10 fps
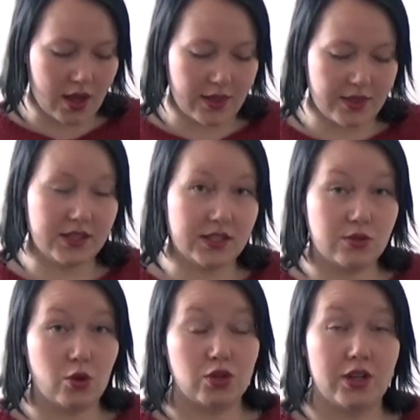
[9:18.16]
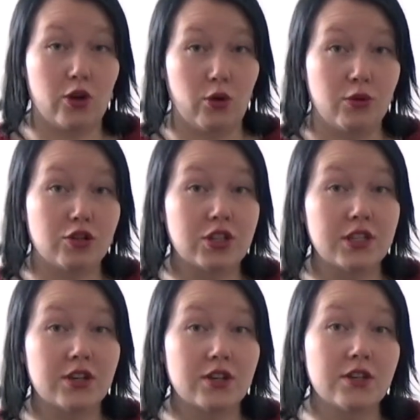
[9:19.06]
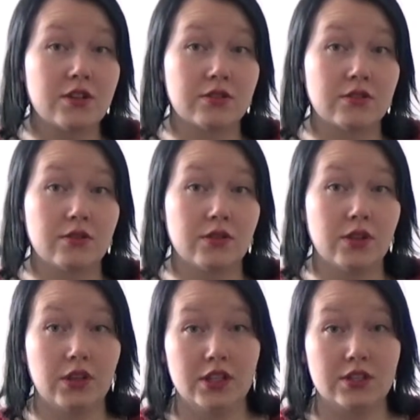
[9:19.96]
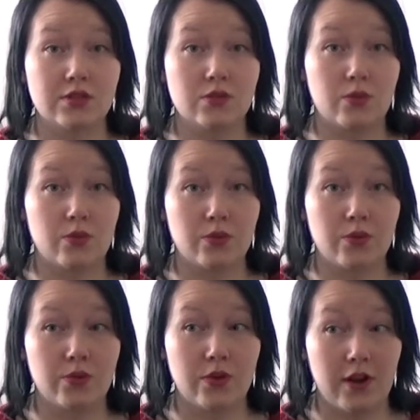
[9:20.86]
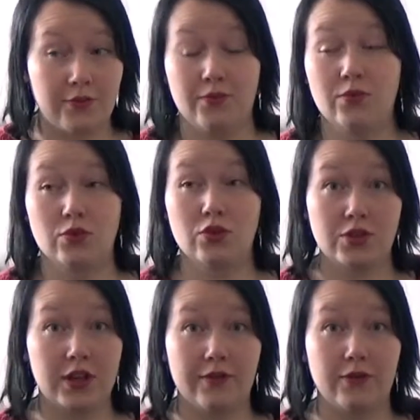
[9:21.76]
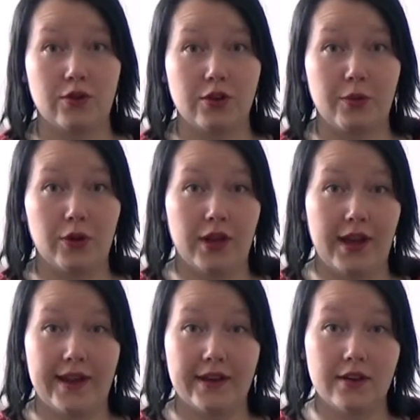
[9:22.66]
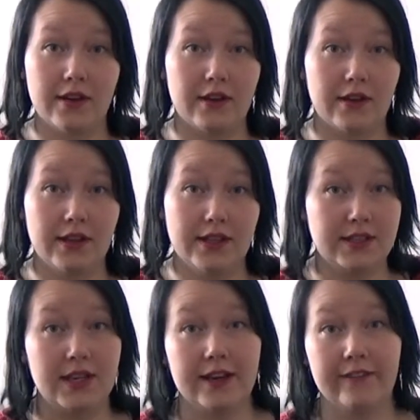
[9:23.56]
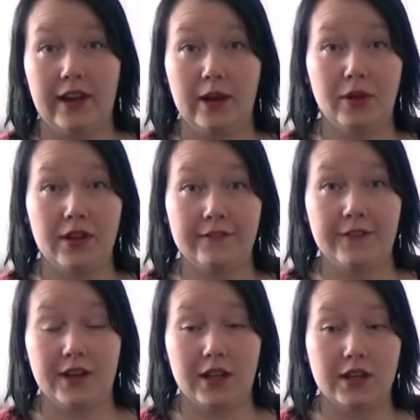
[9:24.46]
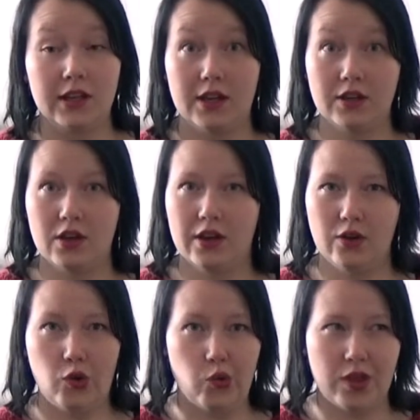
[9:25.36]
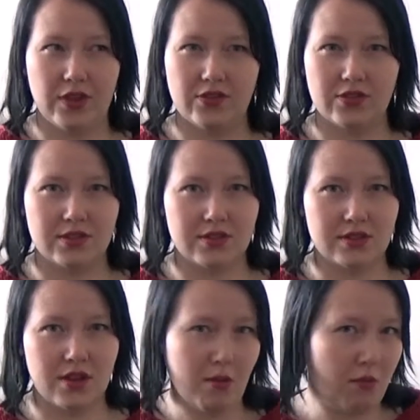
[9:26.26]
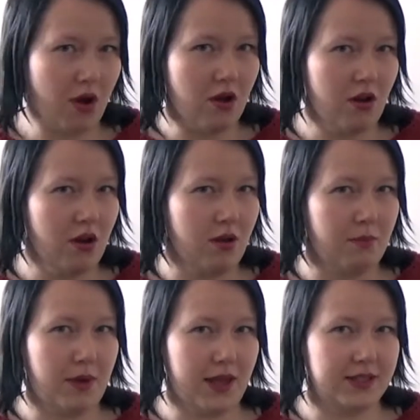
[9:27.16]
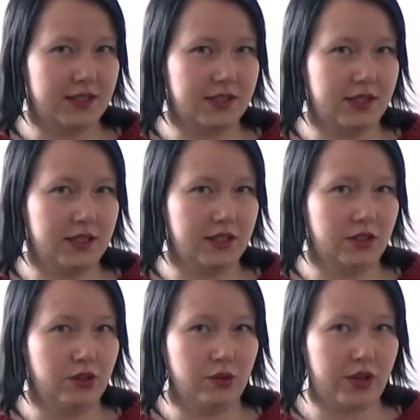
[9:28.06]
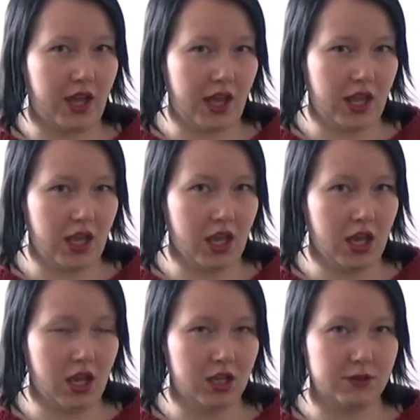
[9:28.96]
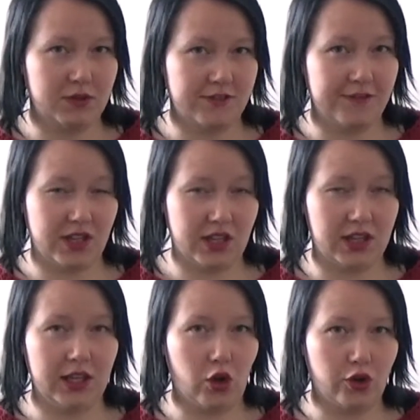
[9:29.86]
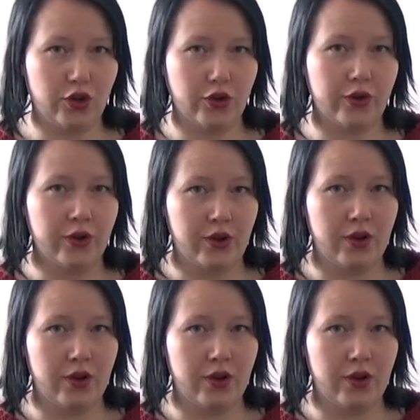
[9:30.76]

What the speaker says: And this is totally commercial yarn. It's totally affordable and easily available in Finland, and I know that some places in UK, specifically London,